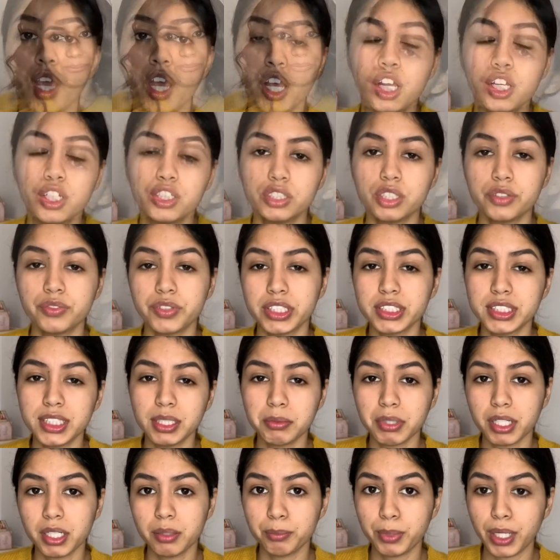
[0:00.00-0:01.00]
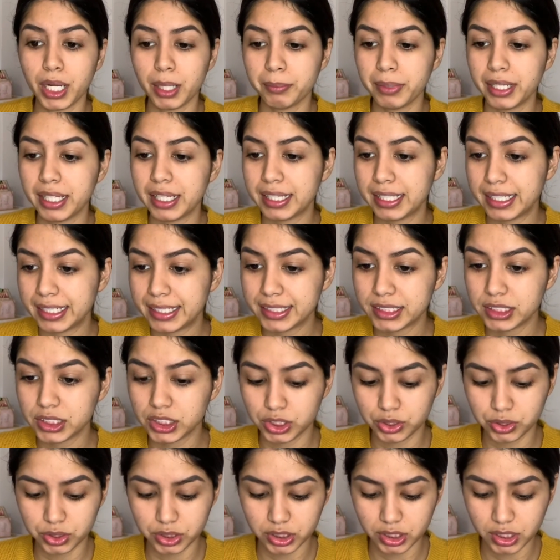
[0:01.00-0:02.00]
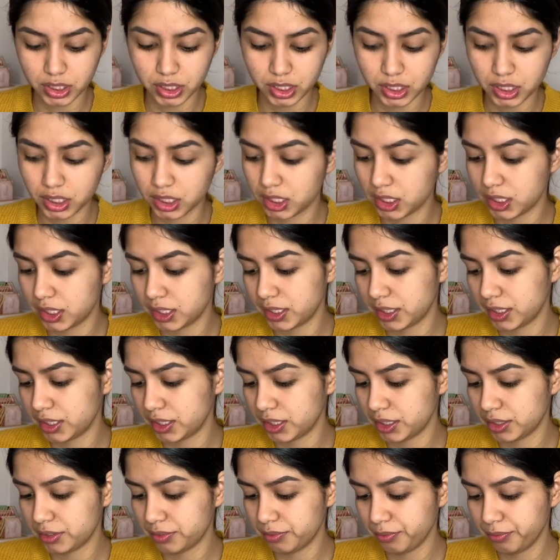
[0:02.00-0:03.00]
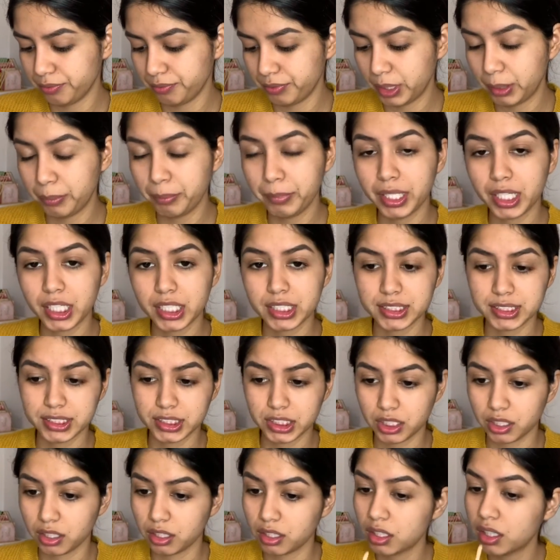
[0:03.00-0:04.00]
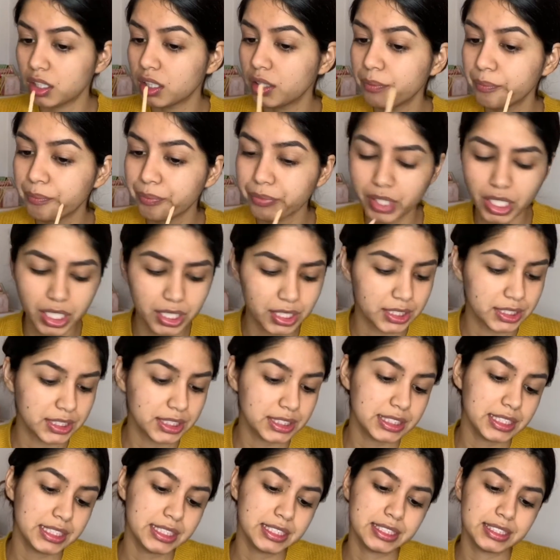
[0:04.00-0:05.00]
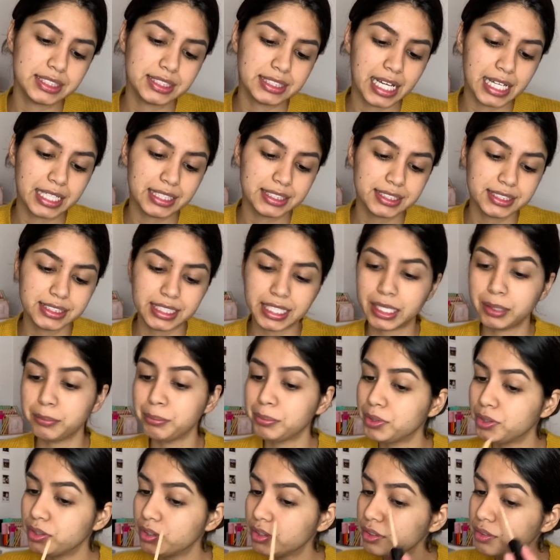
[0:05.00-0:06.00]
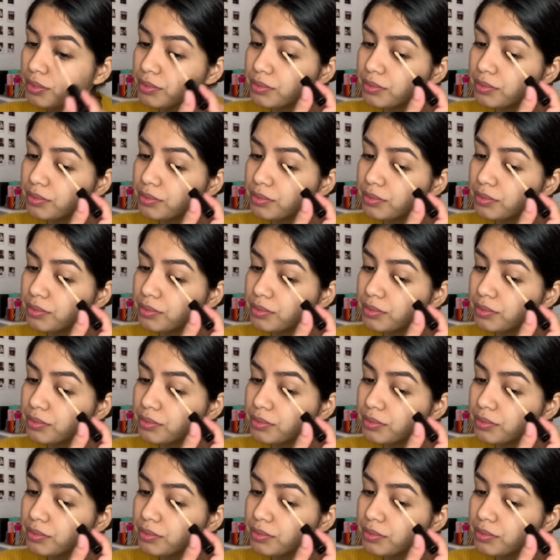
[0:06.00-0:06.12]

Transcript: So first, I'm gonna prime my lids using the Fit Me concealer, and this is in Sand Sable.